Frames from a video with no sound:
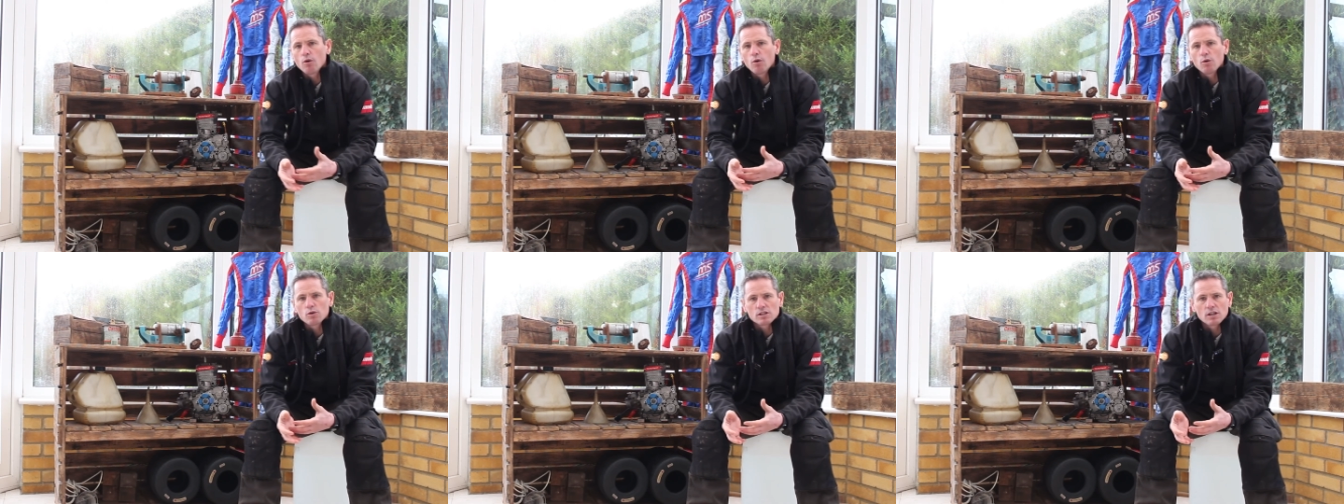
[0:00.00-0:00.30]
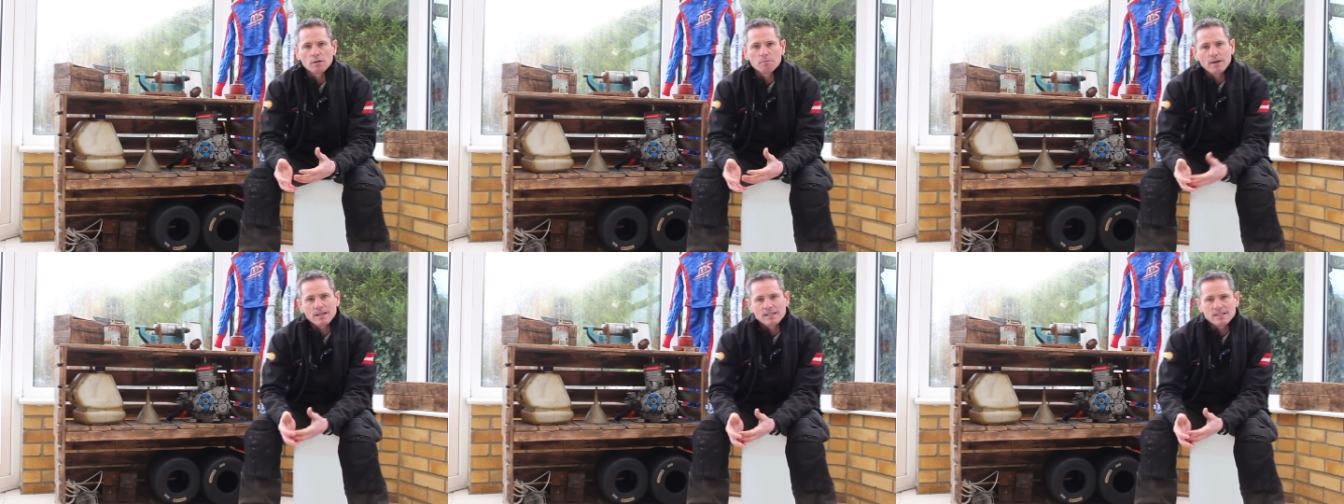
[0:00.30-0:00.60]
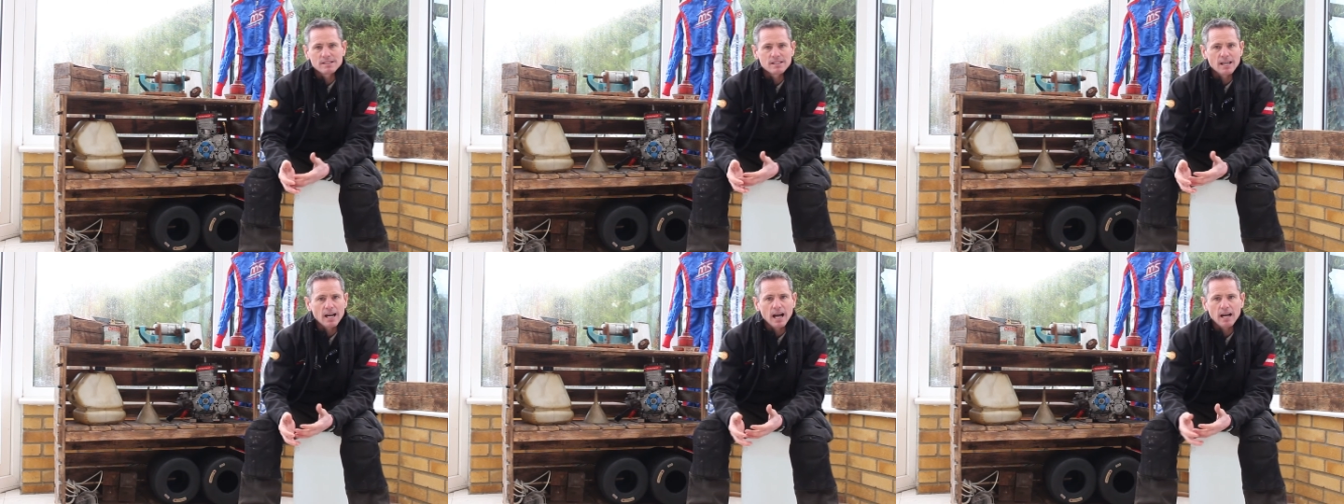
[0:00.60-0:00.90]
or is it
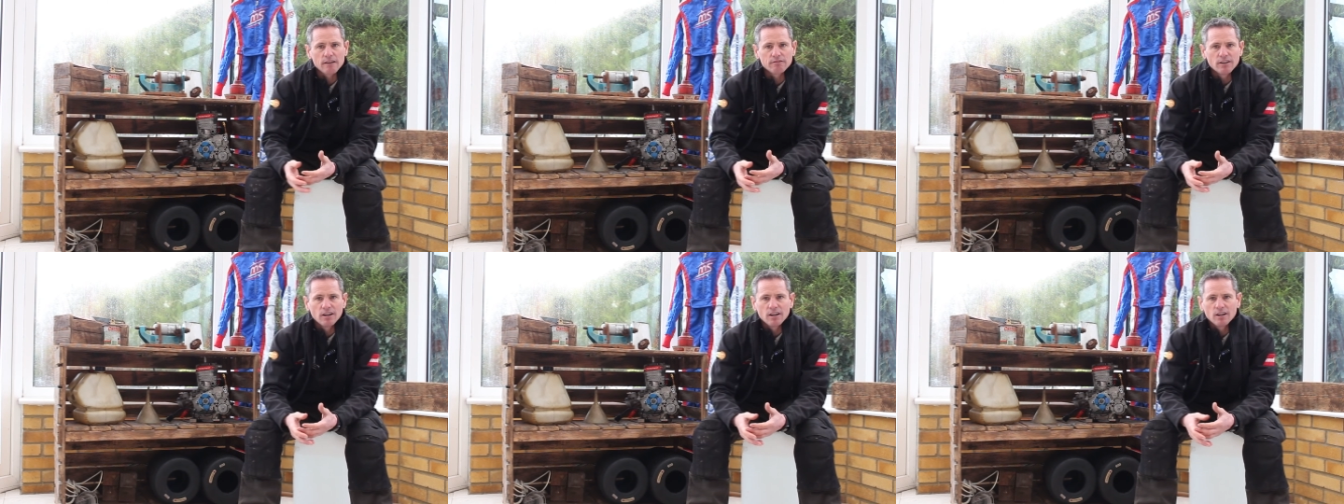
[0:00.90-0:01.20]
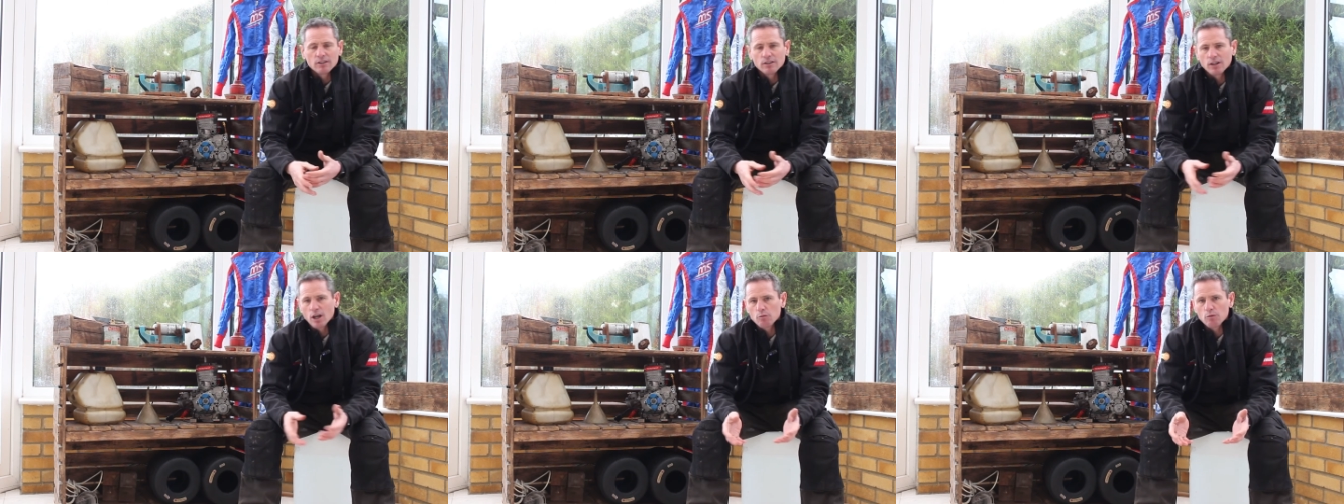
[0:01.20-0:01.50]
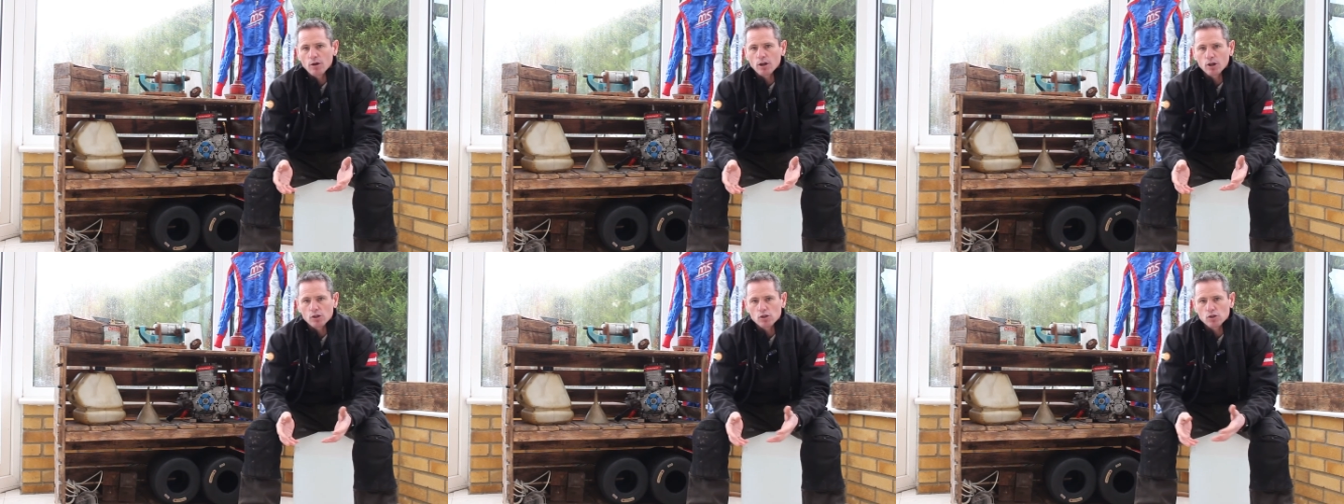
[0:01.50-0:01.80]
better to have no
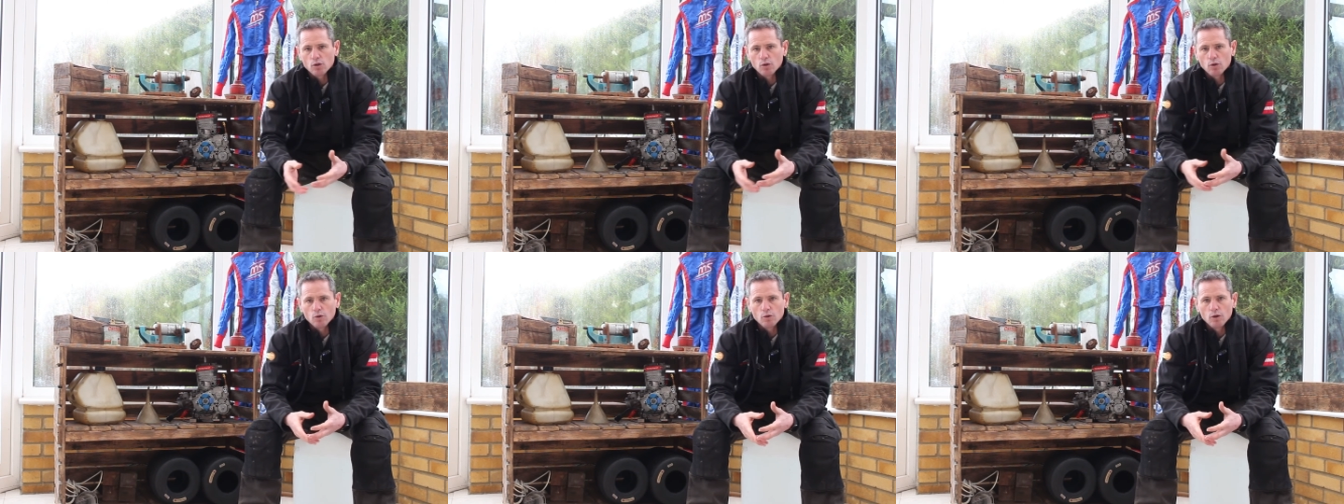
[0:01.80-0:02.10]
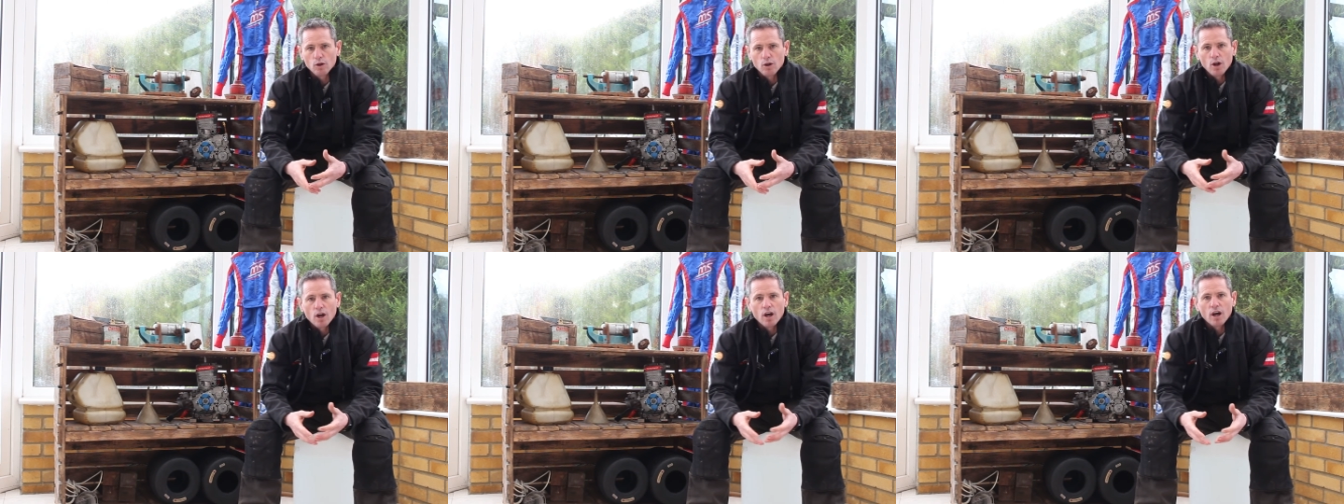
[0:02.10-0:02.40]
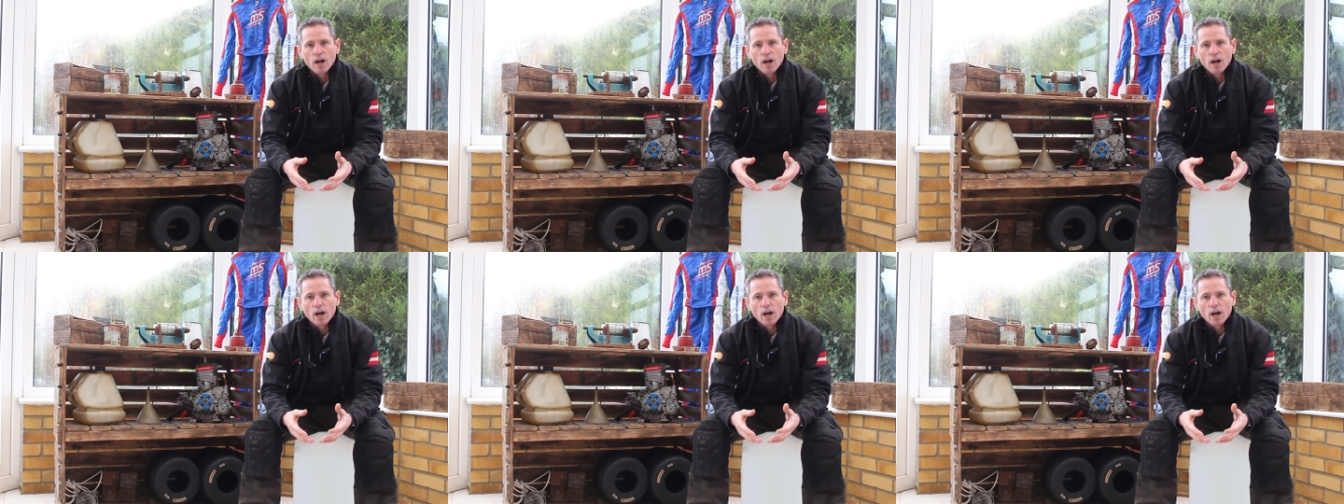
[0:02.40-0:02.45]
work at all